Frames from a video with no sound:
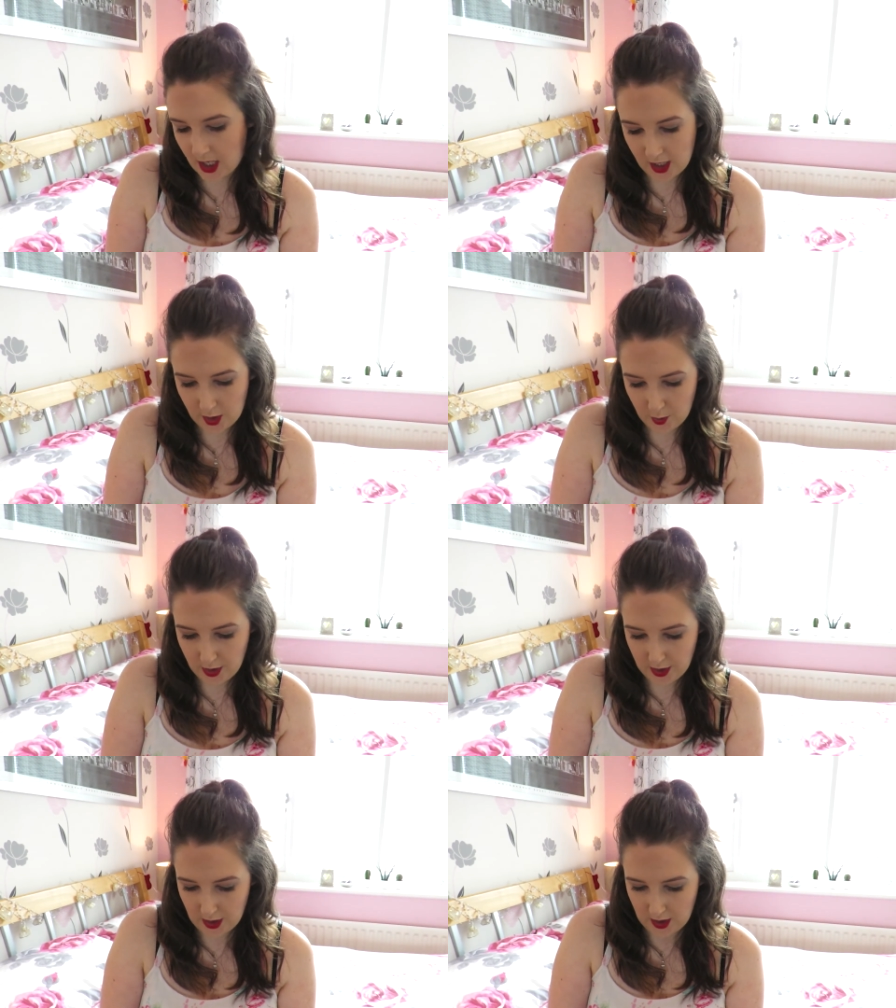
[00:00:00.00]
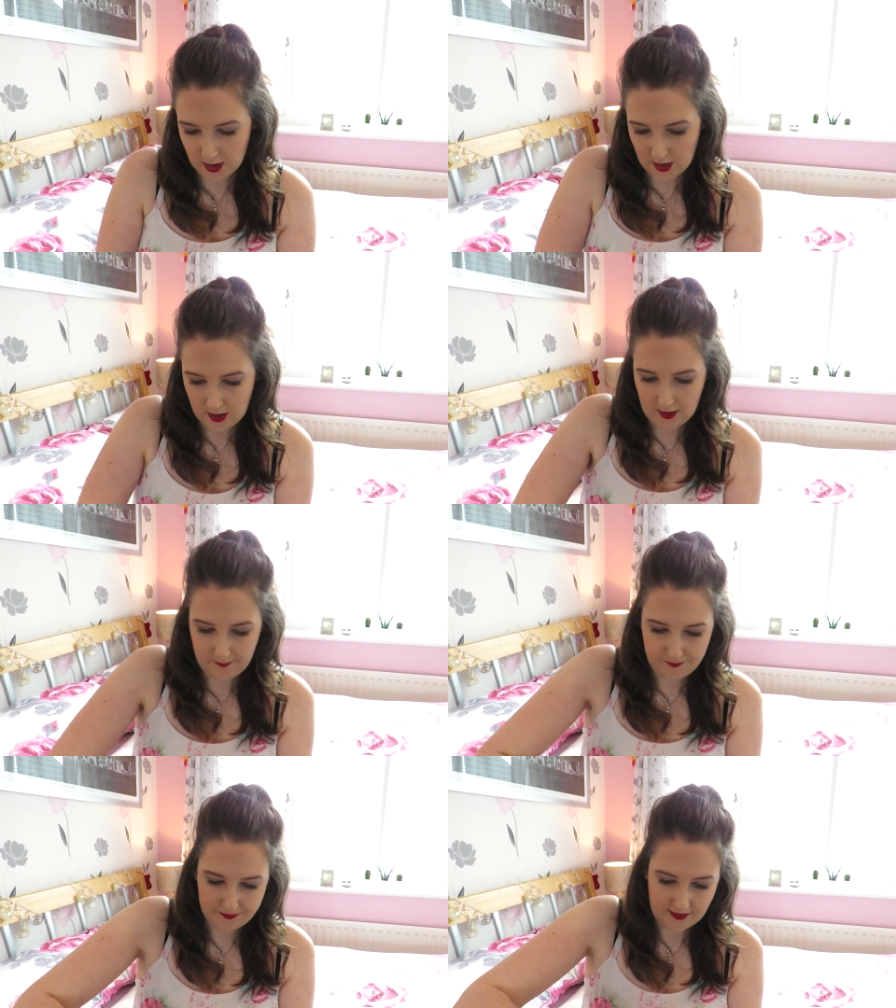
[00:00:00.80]
So
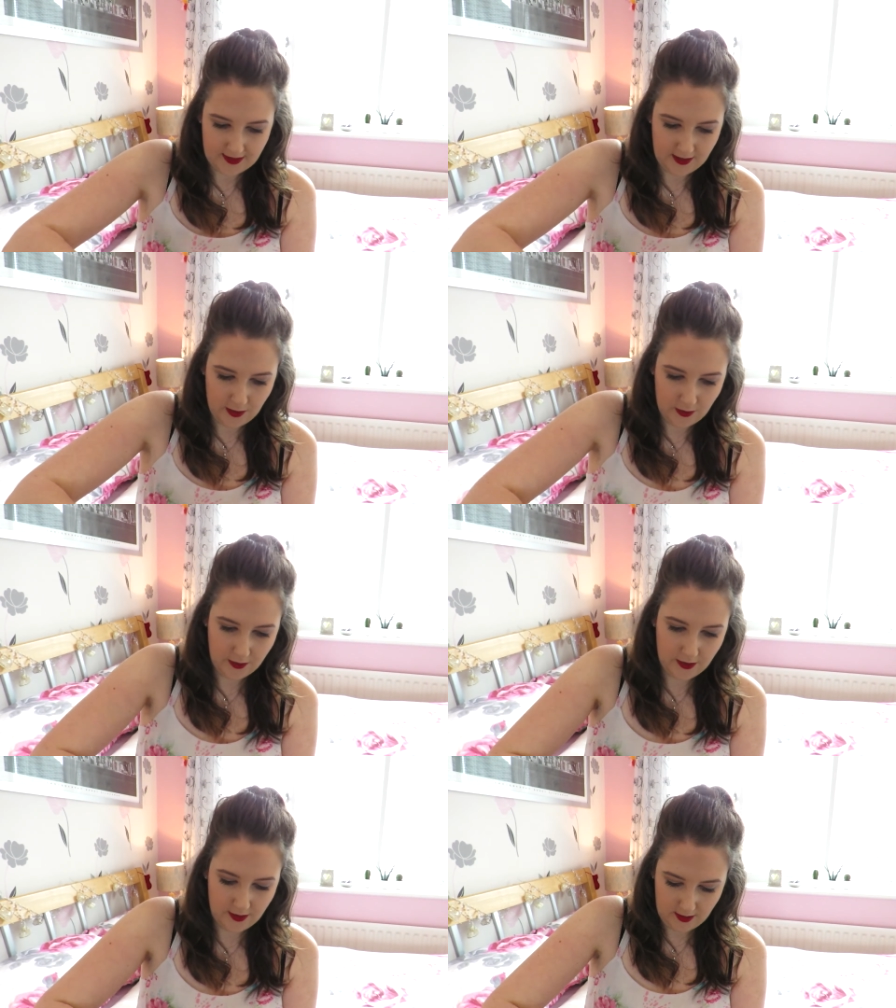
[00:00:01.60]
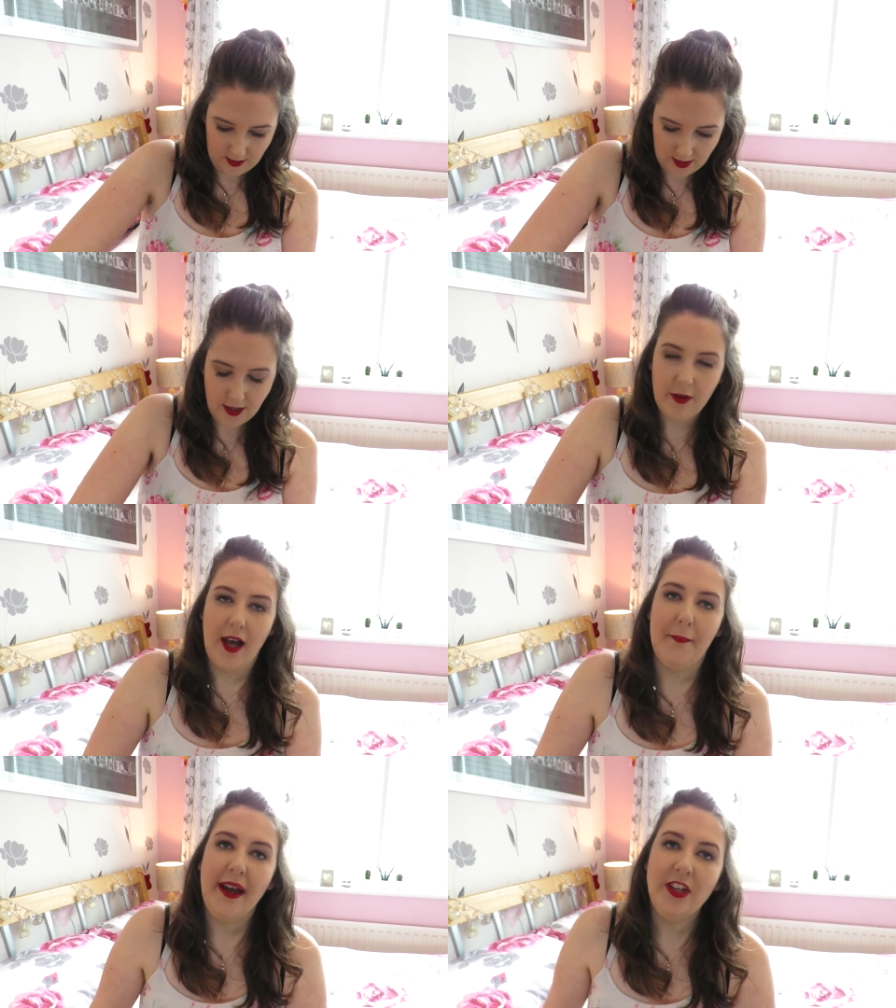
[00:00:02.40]
I thought, you know
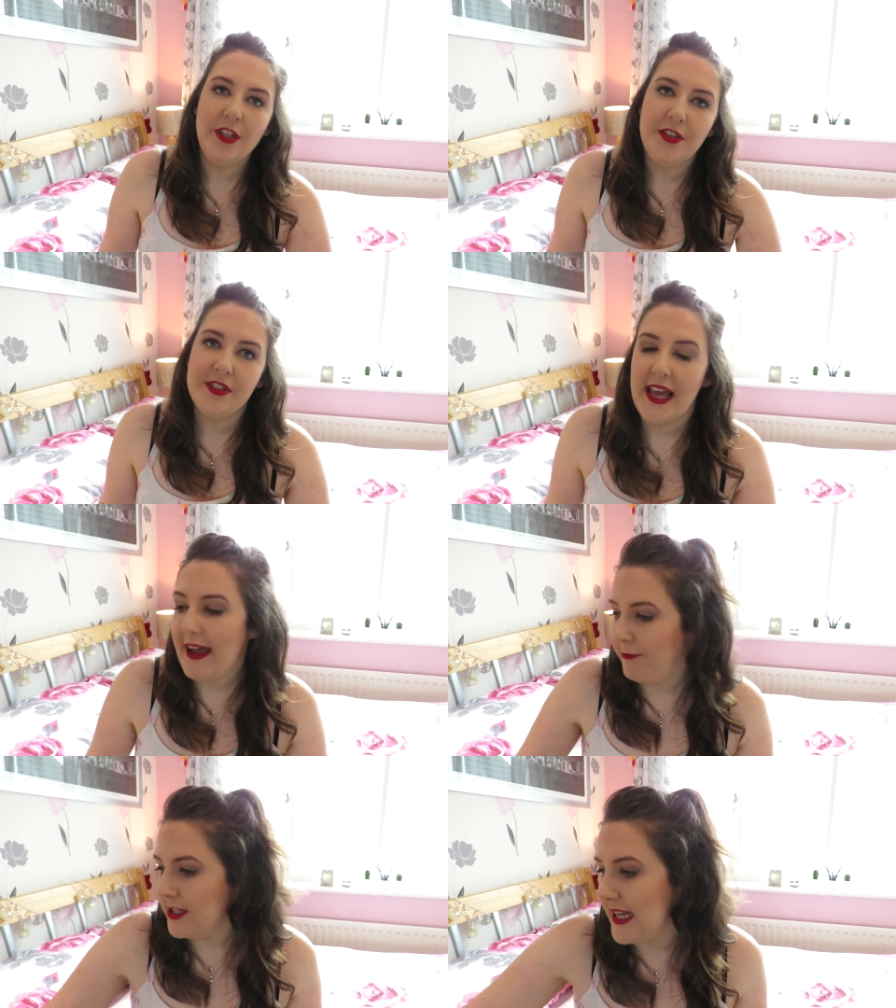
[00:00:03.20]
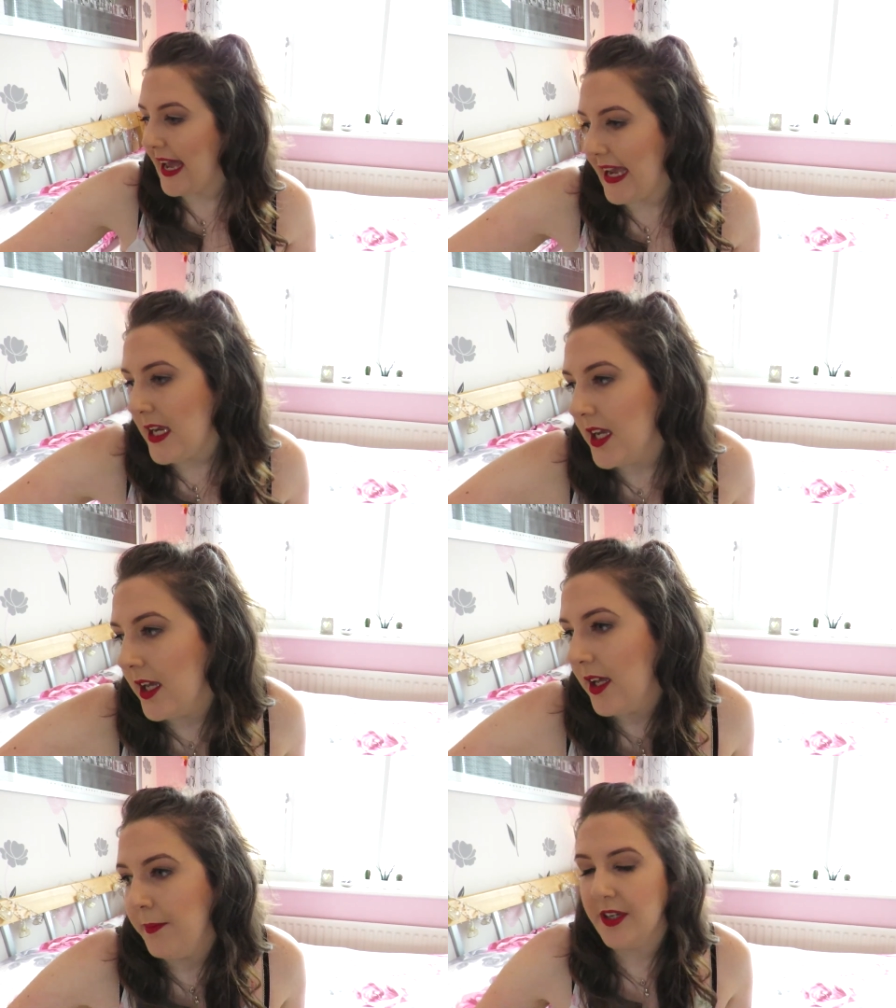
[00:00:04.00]
what, I might not use it every day
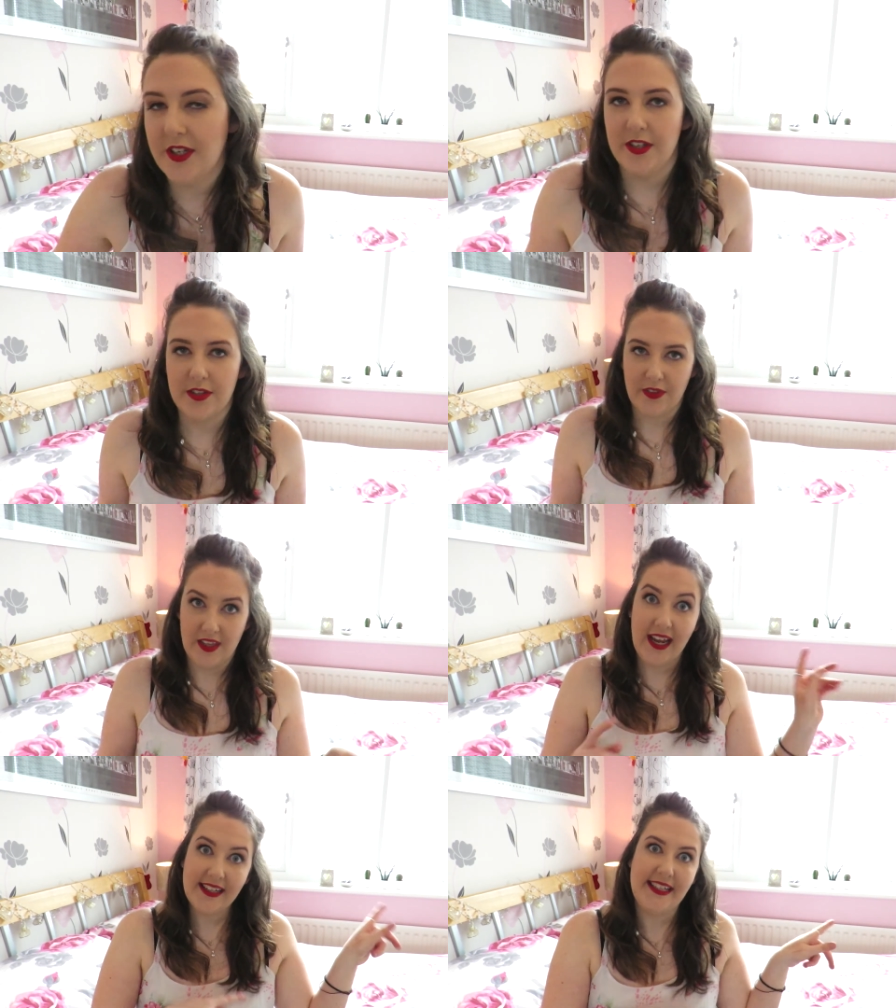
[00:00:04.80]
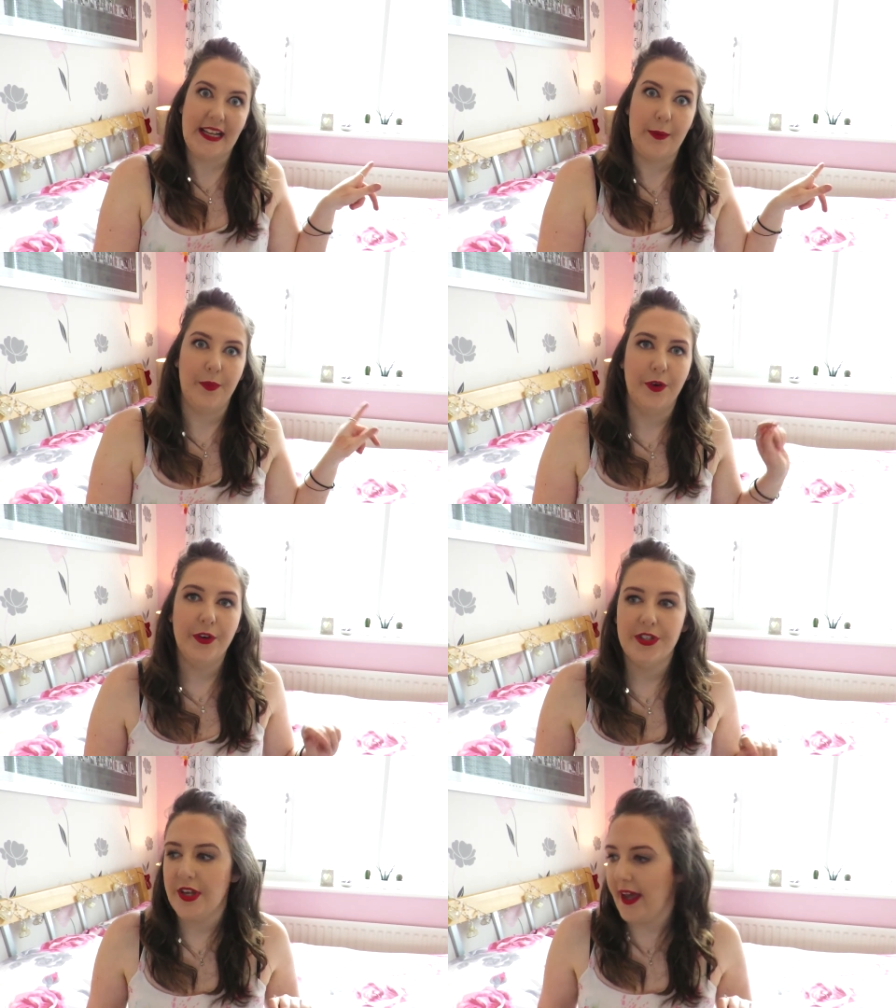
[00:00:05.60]
because of the next thing I bought,